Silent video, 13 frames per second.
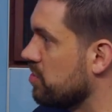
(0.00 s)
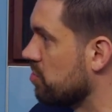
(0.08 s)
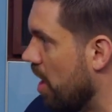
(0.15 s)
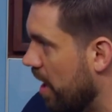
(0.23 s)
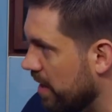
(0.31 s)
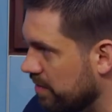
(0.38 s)
We
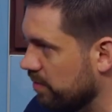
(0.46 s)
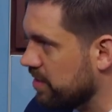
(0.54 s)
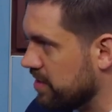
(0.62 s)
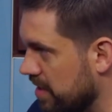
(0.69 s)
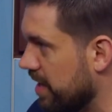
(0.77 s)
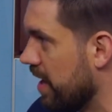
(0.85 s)
saw it
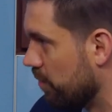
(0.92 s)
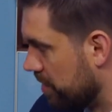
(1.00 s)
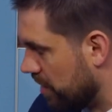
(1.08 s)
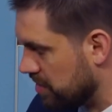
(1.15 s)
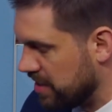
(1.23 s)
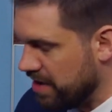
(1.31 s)

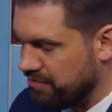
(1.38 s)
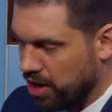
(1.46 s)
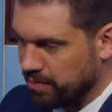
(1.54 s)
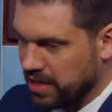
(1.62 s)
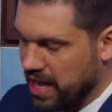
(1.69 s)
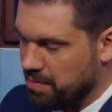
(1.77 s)
with our State
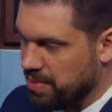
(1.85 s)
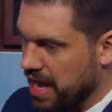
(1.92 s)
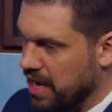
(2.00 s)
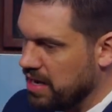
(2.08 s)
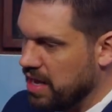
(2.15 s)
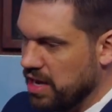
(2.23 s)
Farm
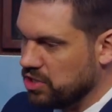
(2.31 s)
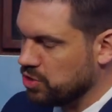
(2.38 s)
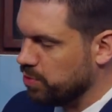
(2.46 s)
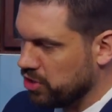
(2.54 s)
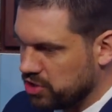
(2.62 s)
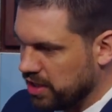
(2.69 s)
campaign,
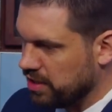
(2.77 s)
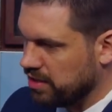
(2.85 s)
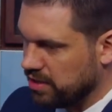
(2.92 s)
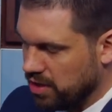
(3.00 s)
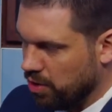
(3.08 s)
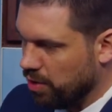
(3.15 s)
just
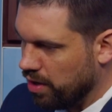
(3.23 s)
pushing